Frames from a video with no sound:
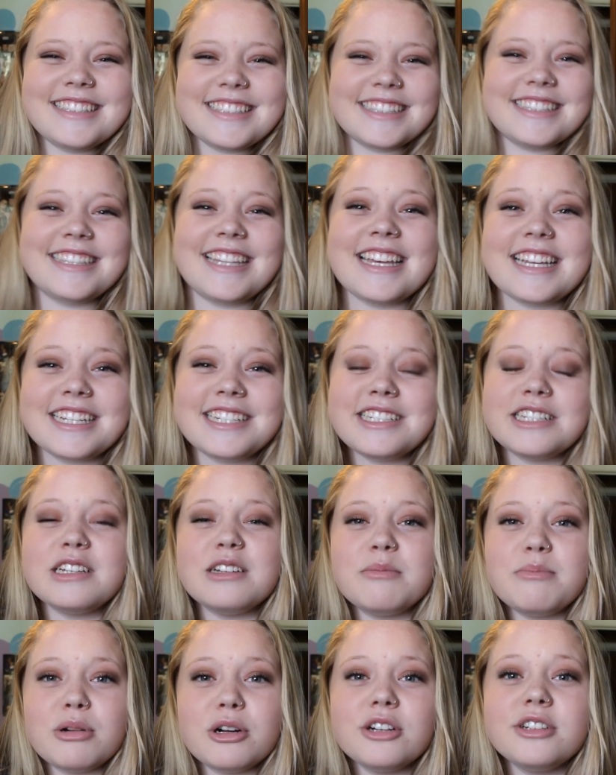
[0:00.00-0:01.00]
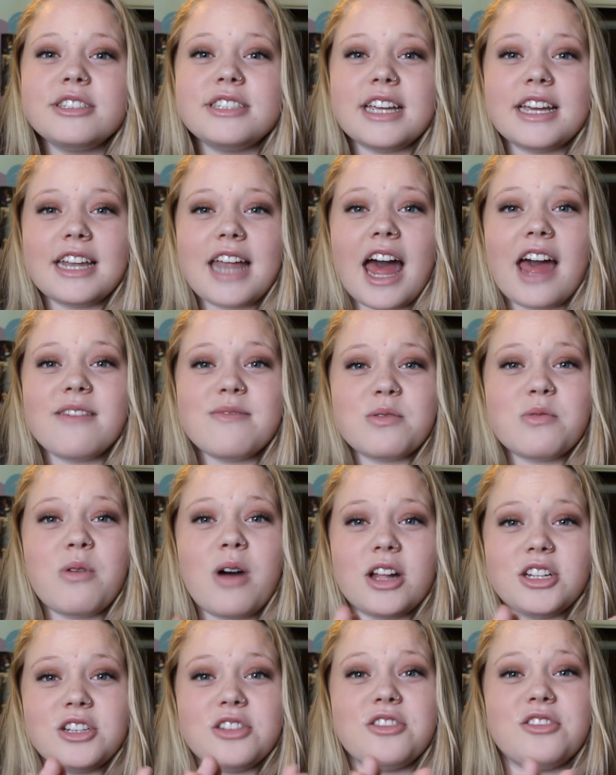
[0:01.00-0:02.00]
This person I've been
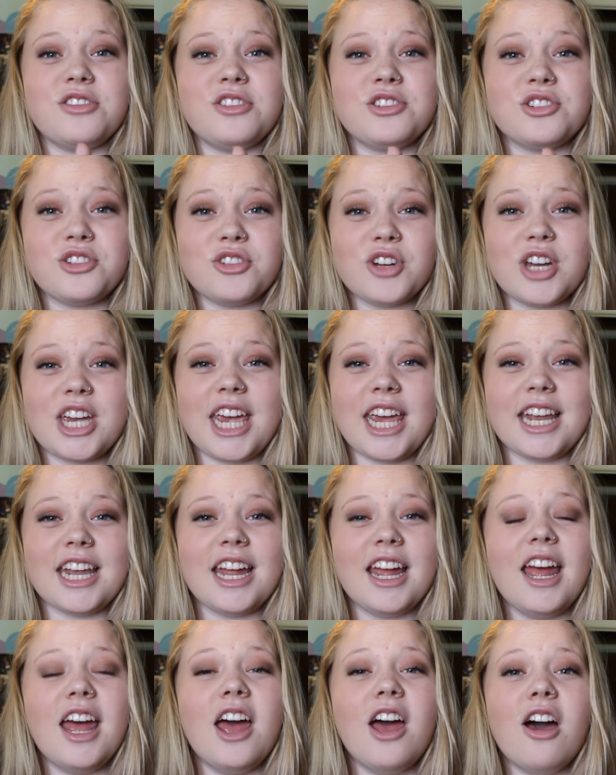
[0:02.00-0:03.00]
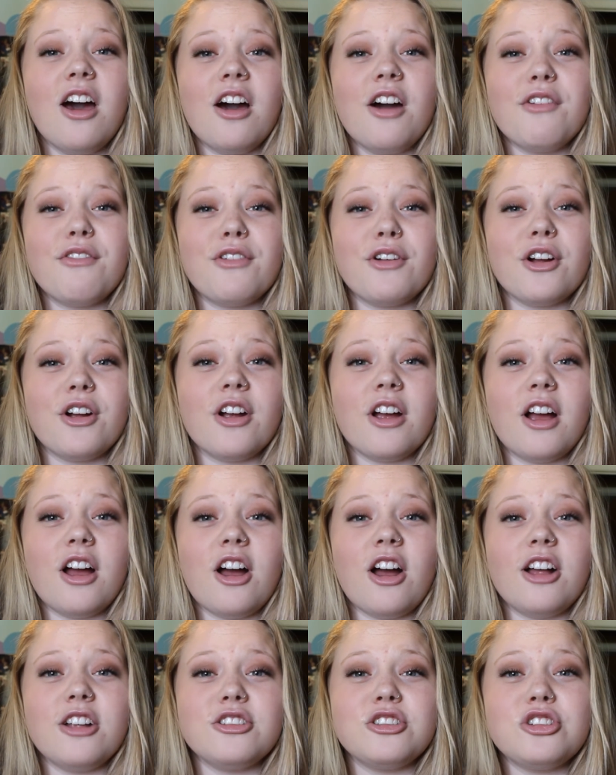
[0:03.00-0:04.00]
watching through the screen for
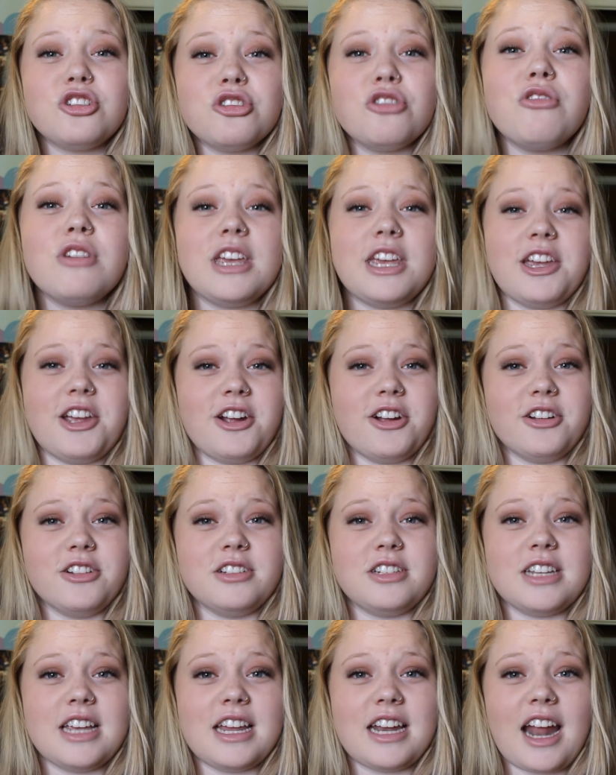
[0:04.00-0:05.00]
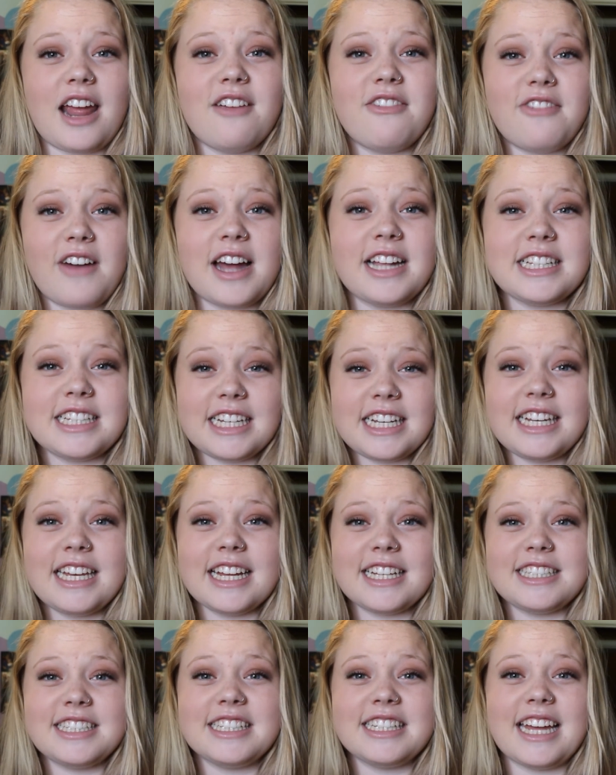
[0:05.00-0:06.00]
2 years, and I finally
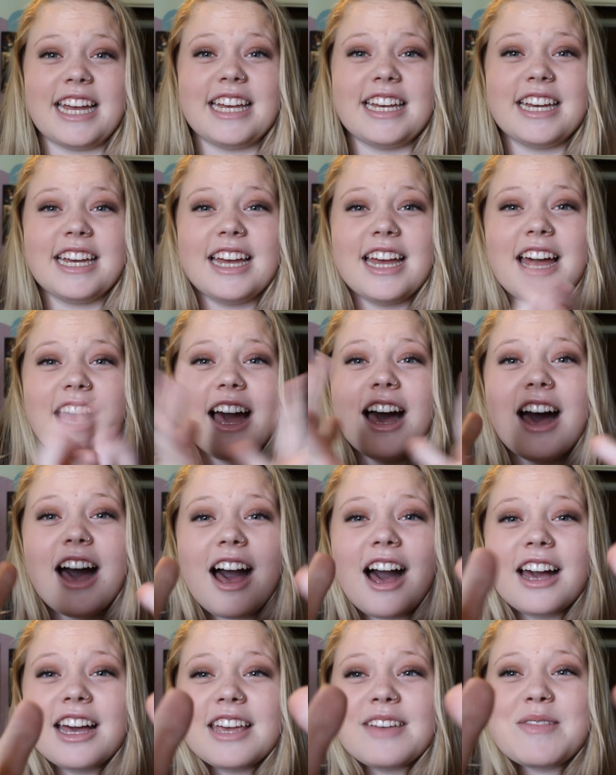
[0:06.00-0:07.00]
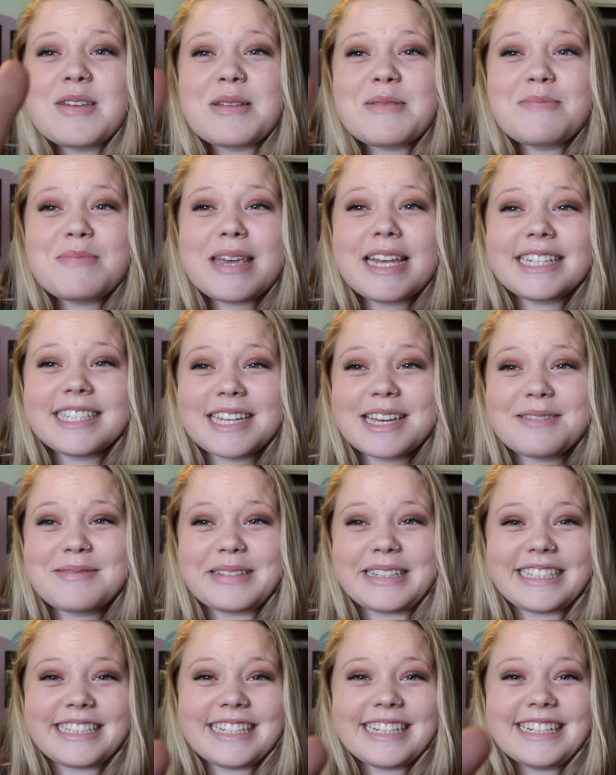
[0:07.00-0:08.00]
get to like hug him and meet him,
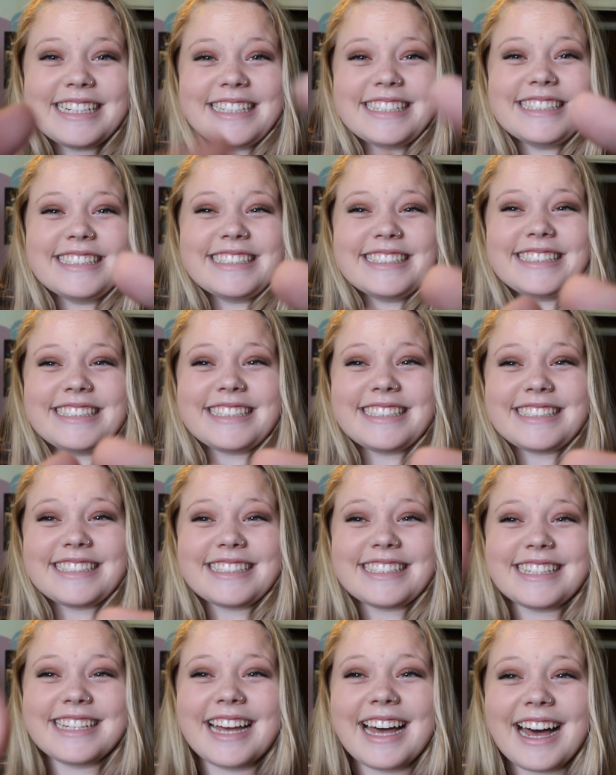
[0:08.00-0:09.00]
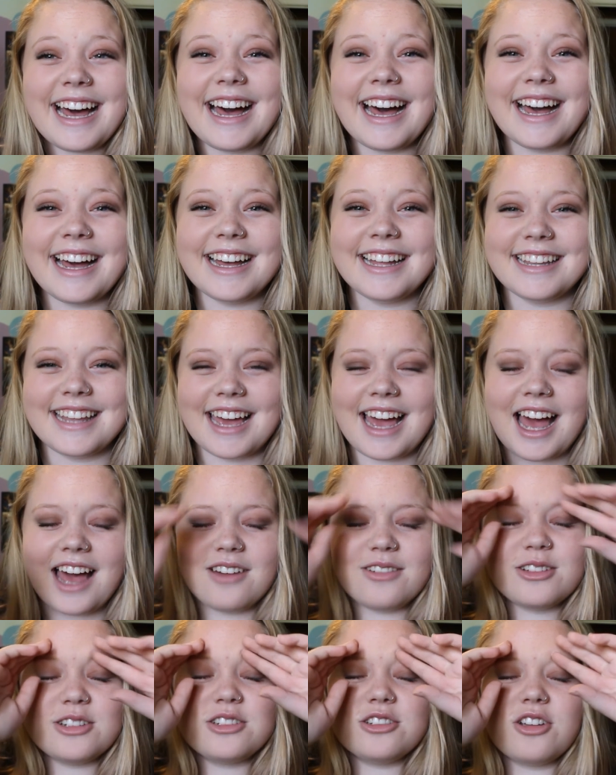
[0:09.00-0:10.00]
and just like I
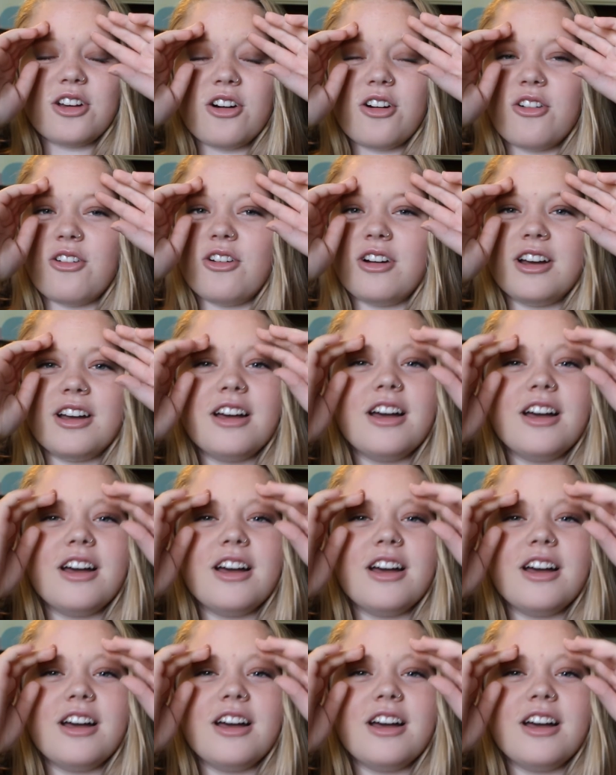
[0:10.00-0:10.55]
was so